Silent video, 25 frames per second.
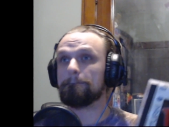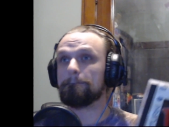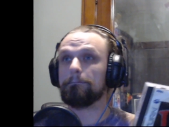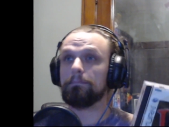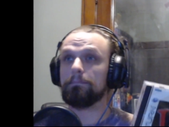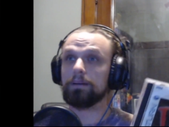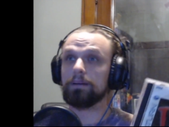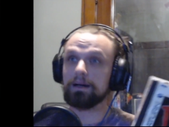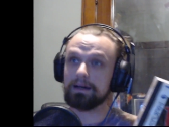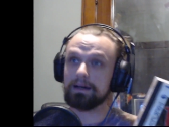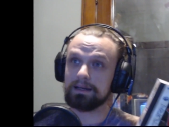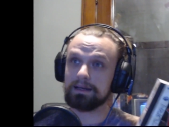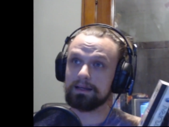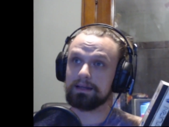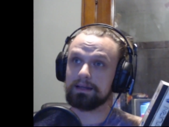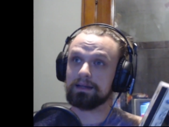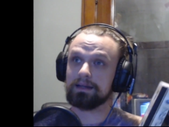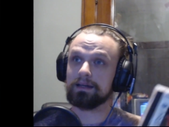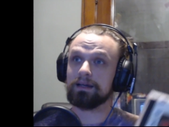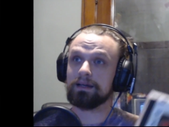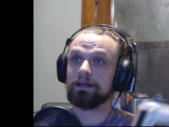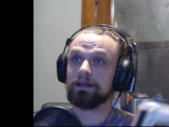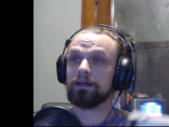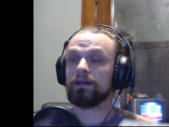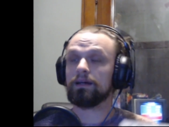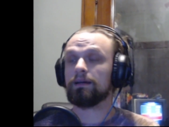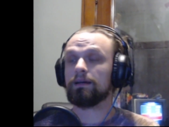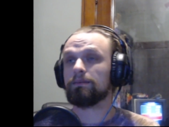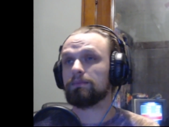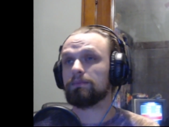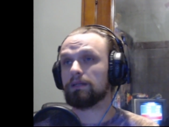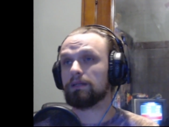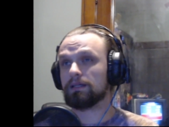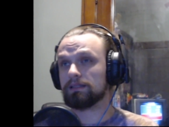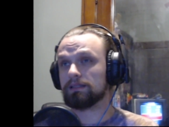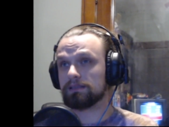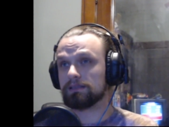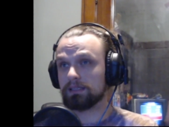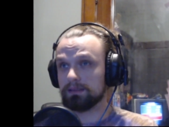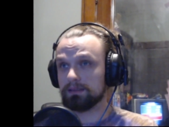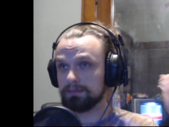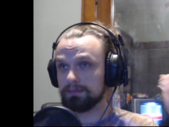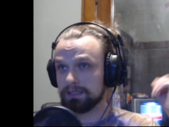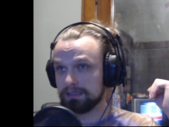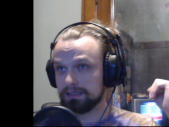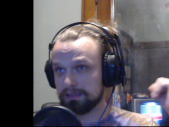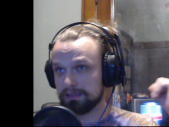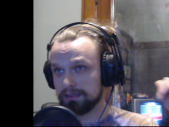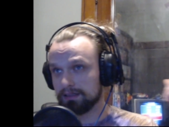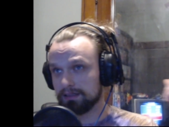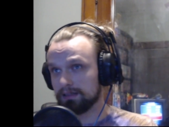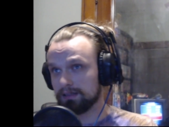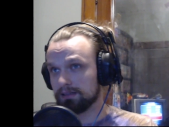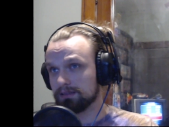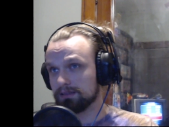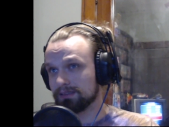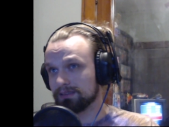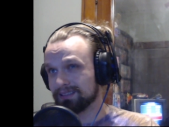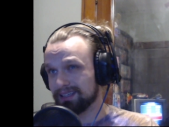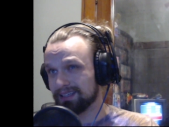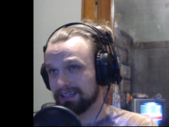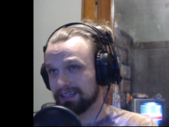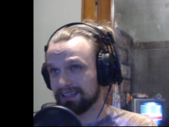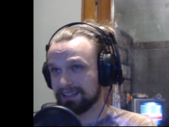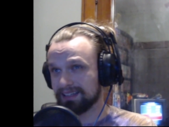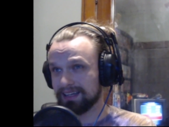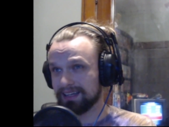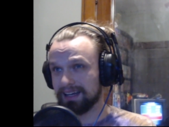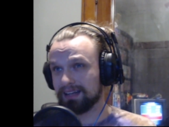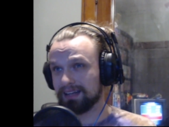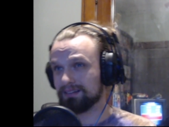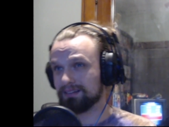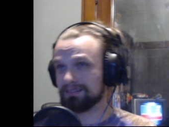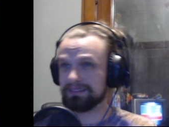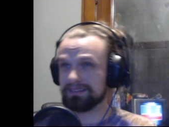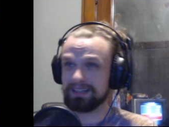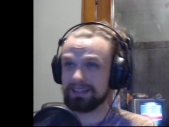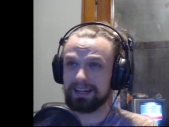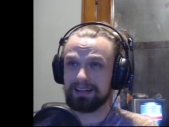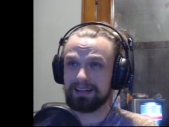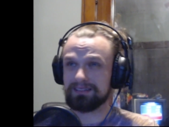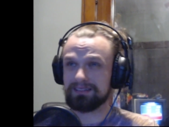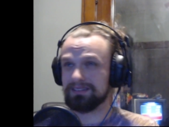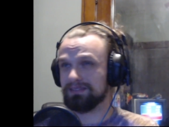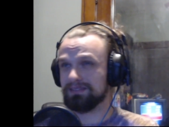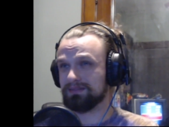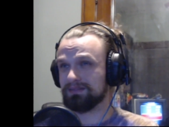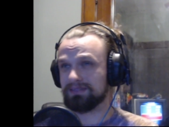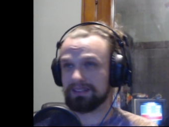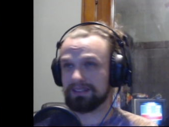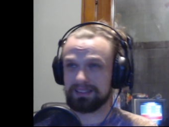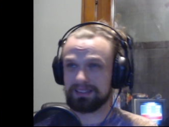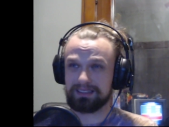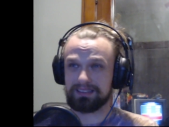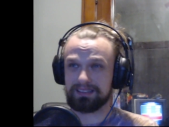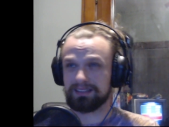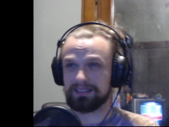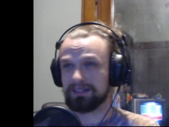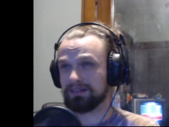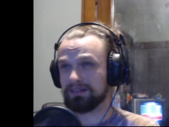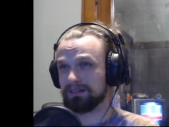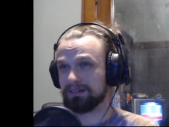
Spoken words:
but because Enemy Zero is like, I don't even fucking know,